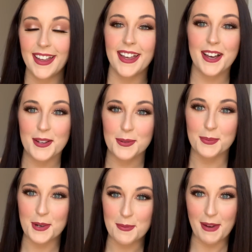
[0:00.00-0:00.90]
guys,
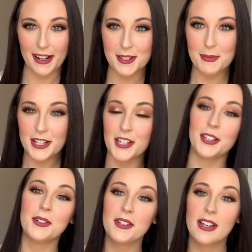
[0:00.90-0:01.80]
welcome back to my
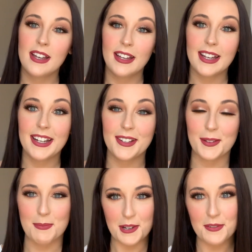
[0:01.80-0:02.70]
channel. It is a
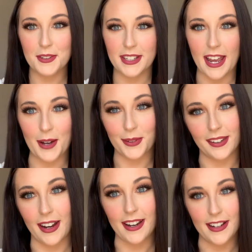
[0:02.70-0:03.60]
beautiful day
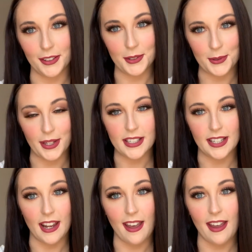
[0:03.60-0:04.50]
outside in Illinois today,